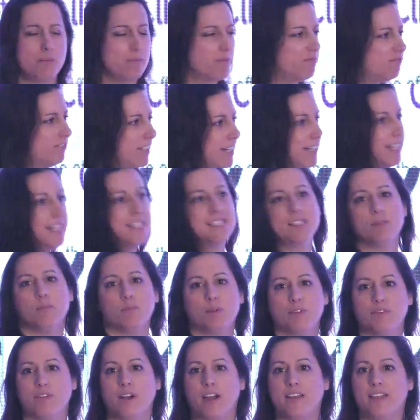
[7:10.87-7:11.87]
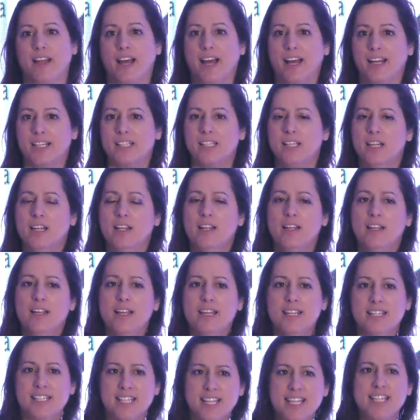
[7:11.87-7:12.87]
we really simplify
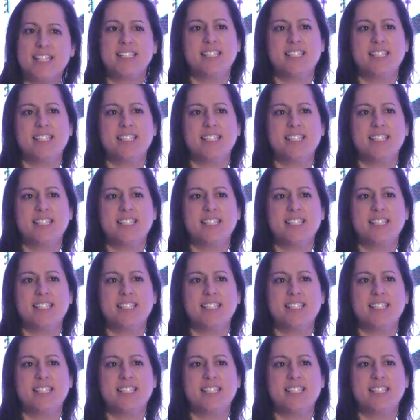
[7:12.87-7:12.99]
that into,